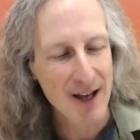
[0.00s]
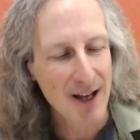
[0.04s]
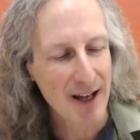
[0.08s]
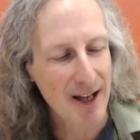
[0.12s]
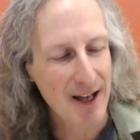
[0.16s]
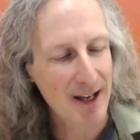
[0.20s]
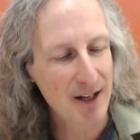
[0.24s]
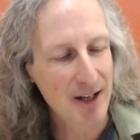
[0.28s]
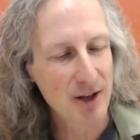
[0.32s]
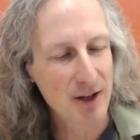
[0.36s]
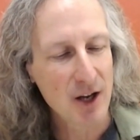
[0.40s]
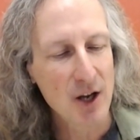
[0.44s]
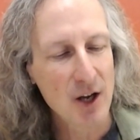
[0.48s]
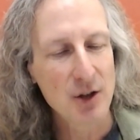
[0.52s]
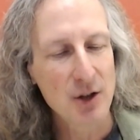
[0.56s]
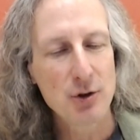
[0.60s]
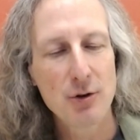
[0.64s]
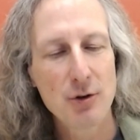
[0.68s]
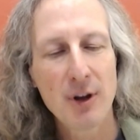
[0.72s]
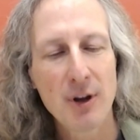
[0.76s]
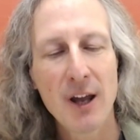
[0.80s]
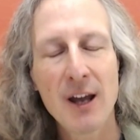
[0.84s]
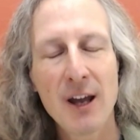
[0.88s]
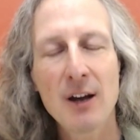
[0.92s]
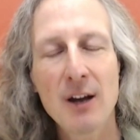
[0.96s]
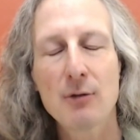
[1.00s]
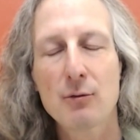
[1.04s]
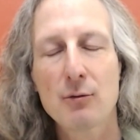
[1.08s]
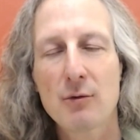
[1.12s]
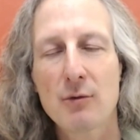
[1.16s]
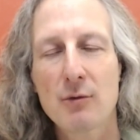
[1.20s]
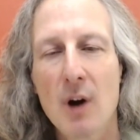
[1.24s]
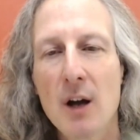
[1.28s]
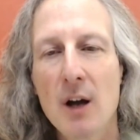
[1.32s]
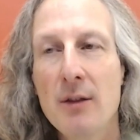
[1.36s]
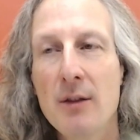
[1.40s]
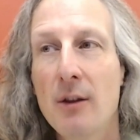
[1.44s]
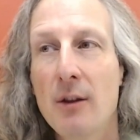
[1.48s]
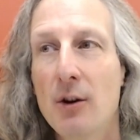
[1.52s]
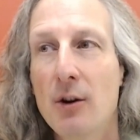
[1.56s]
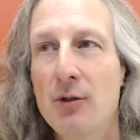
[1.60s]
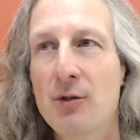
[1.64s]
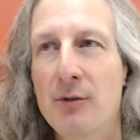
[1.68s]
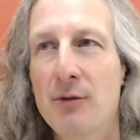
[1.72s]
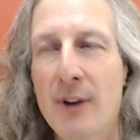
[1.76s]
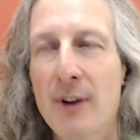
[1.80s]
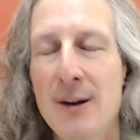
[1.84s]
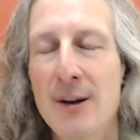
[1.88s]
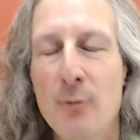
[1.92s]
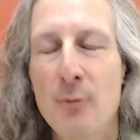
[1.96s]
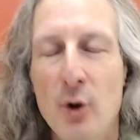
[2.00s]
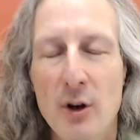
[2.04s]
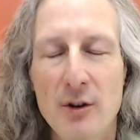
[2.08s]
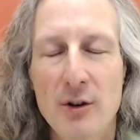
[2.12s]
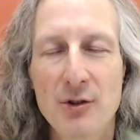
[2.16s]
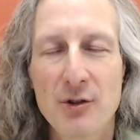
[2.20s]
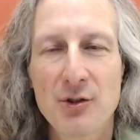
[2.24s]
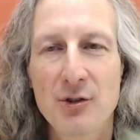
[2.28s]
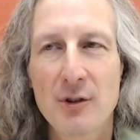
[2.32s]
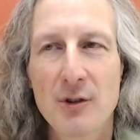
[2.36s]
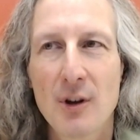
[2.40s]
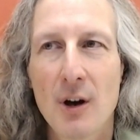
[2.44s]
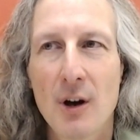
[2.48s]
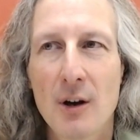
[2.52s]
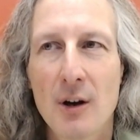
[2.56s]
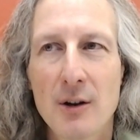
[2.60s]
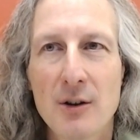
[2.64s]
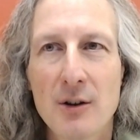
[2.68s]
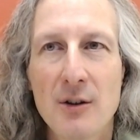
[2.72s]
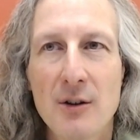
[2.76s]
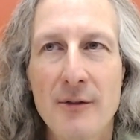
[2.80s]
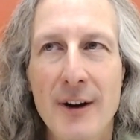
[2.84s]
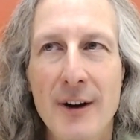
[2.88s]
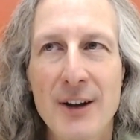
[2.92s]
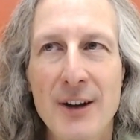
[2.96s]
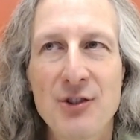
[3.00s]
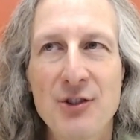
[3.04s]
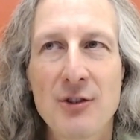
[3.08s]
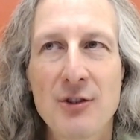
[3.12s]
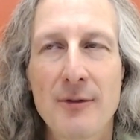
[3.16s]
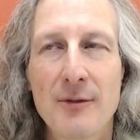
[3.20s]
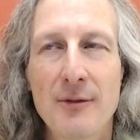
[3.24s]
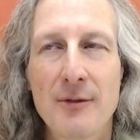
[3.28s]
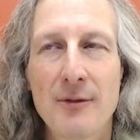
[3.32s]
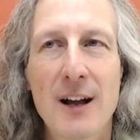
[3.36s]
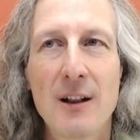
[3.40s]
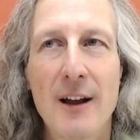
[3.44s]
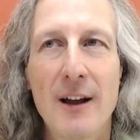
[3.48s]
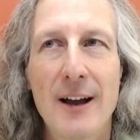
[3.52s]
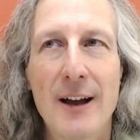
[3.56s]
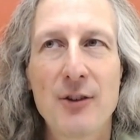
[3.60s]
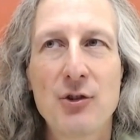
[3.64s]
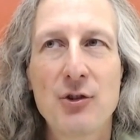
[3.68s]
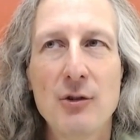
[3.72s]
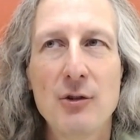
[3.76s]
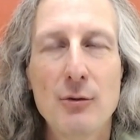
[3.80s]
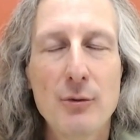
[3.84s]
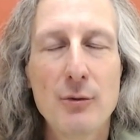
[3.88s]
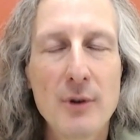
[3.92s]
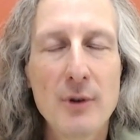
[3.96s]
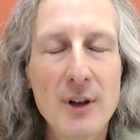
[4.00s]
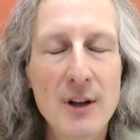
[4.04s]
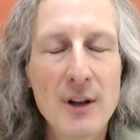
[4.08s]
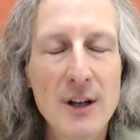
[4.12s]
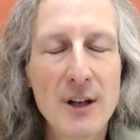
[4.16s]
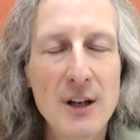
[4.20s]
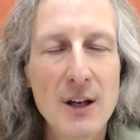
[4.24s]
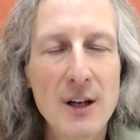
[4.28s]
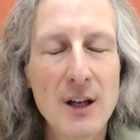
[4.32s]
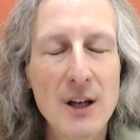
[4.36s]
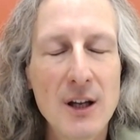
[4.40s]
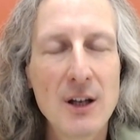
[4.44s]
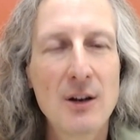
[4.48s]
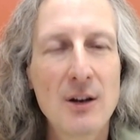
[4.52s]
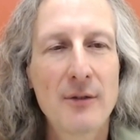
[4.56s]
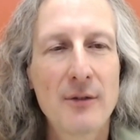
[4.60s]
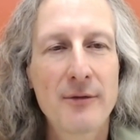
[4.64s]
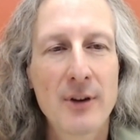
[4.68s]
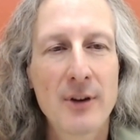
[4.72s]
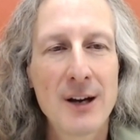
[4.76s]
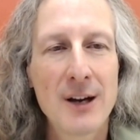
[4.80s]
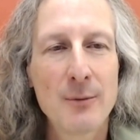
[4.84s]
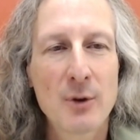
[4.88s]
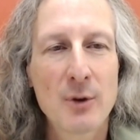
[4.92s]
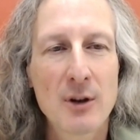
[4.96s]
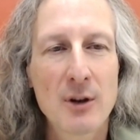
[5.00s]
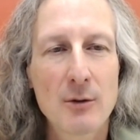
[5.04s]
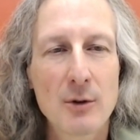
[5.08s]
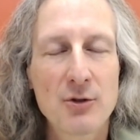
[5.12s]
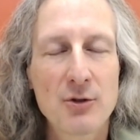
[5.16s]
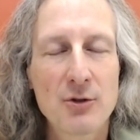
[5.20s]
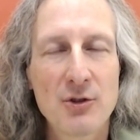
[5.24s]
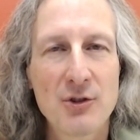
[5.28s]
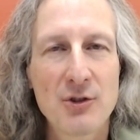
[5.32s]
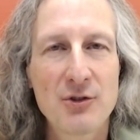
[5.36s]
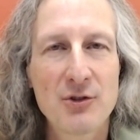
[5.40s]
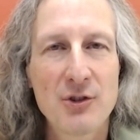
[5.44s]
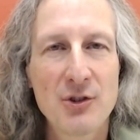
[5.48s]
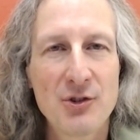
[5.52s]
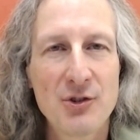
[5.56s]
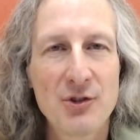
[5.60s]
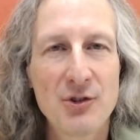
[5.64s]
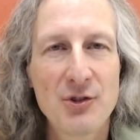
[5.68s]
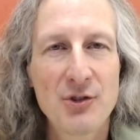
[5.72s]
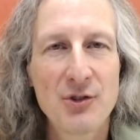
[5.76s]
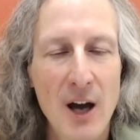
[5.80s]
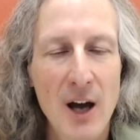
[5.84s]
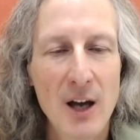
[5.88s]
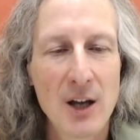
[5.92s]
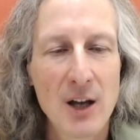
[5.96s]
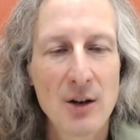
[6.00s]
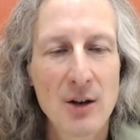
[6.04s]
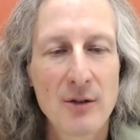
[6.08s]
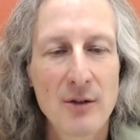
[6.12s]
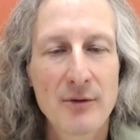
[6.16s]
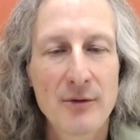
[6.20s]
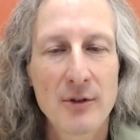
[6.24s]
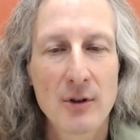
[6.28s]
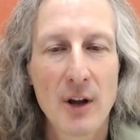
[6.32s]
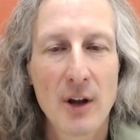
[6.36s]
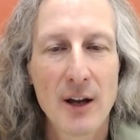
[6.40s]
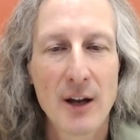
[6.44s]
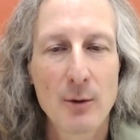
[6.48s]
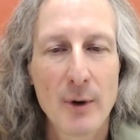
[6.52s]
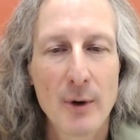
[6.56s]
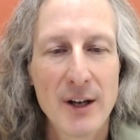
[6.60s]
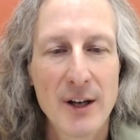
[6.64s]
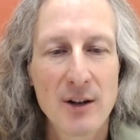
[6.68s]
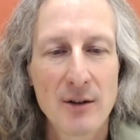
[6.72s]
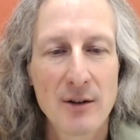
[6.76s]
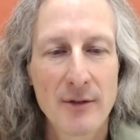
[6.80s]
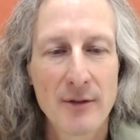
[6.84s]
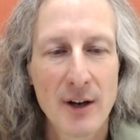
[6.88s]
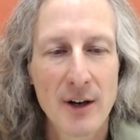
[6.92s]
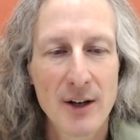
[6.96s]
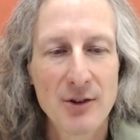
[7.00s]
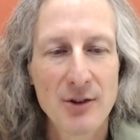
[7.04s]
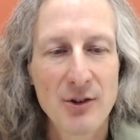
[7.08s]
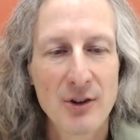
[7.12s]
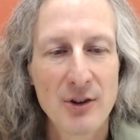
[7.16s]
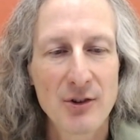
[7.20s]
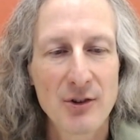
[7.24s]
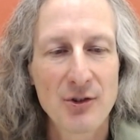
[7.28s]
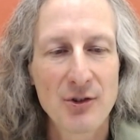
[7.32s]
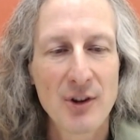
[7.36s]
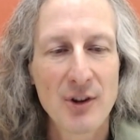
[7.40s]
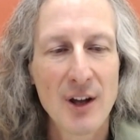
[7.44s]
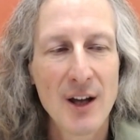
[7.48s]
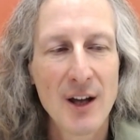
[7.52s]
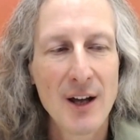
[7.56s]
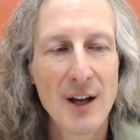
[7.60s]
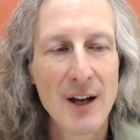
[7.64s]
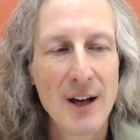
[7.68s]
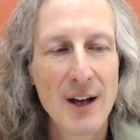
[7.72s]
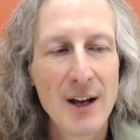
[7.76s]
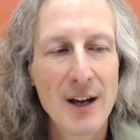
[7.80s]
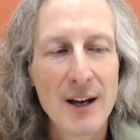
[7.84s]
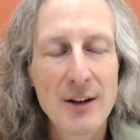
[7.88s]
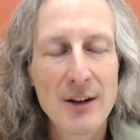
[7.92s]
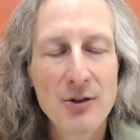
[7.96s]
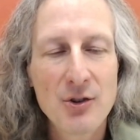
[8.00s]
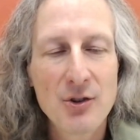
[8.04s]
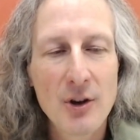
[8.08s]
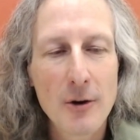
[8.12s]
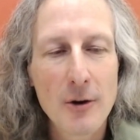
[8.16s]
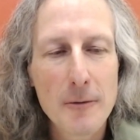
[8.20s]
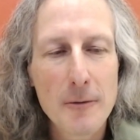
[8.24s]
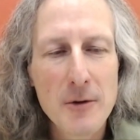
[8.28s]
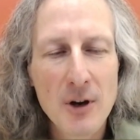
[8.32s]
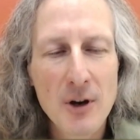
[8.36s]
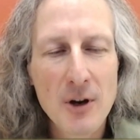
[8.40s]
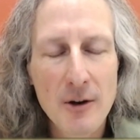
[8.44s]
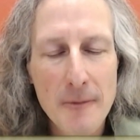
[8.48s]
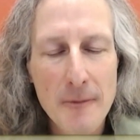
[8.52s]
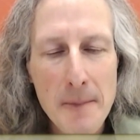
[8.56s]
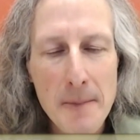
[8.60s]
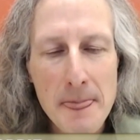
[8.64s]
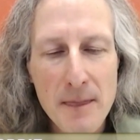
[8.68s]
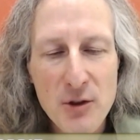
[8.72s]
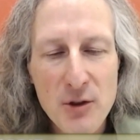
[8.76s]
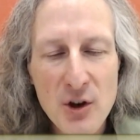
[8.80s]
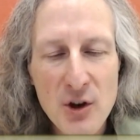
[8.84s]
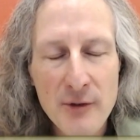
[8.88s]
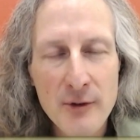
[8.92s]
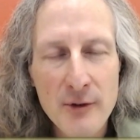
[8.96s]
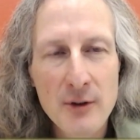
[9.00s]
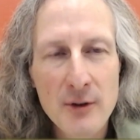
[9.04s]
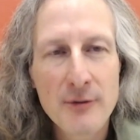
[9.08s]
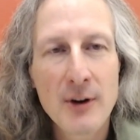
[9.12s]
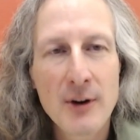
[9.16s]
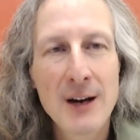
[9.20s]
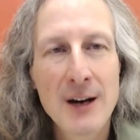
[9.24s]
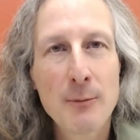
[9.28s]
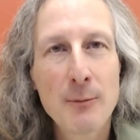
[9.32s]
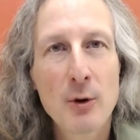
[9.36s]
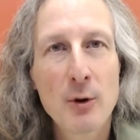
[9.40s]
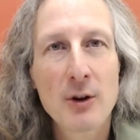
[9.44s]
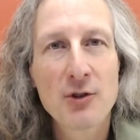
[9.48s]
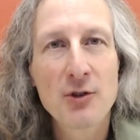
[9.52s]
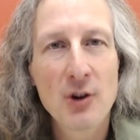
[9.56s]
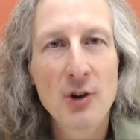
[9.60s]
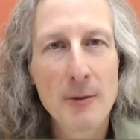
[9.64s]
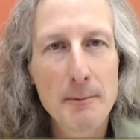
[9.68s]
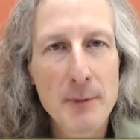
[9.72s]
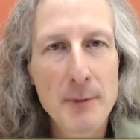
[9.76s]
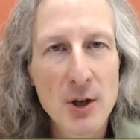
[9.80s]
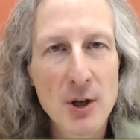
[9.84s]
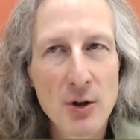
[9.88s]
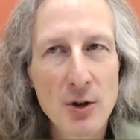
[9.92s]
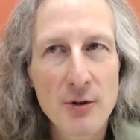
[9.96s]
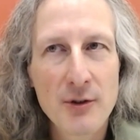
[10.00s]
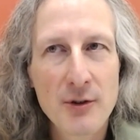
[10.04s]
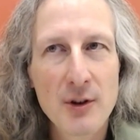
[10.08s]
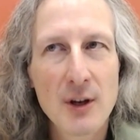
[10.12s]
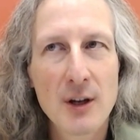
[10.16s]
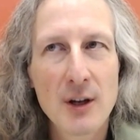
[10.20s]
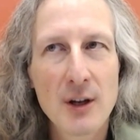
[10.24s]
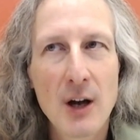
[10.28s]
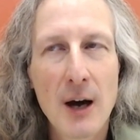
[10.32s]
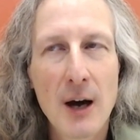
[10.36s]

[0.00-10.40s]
And you can't run those frameworks on a device of that class. You really need a framework which is designed for lightweight devices. And so, you know, different frameworks are built and